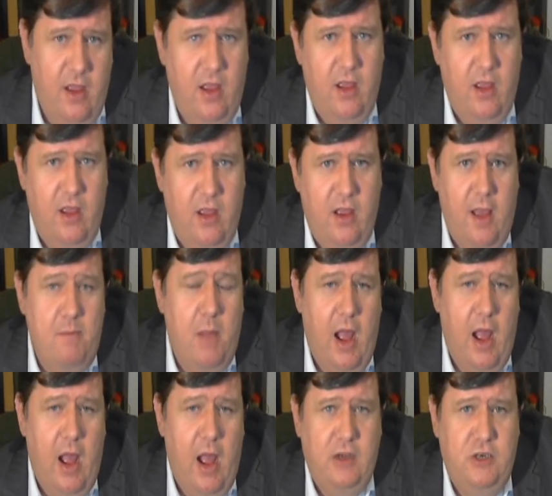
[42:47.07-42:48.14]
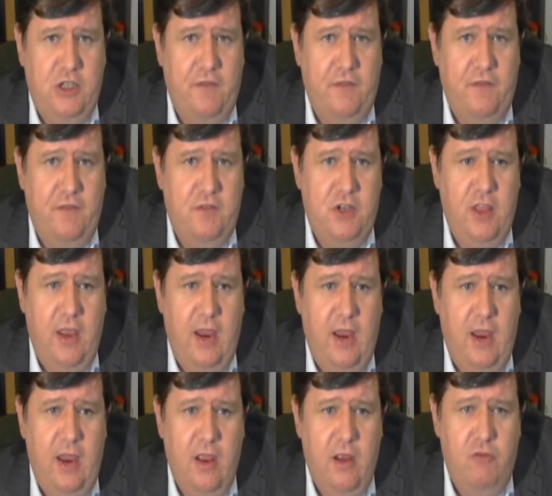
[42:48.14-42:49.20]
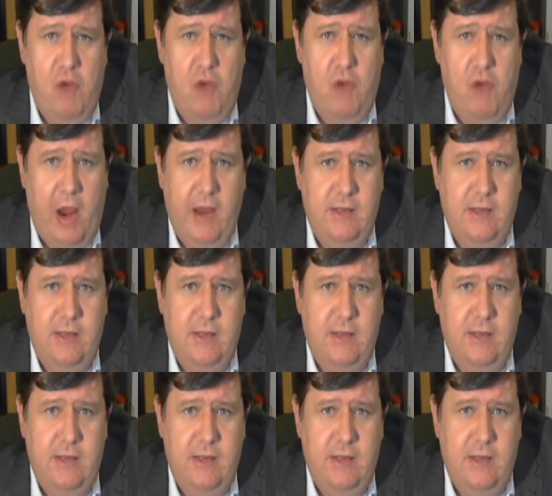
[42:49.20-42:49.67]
a marked shift to the right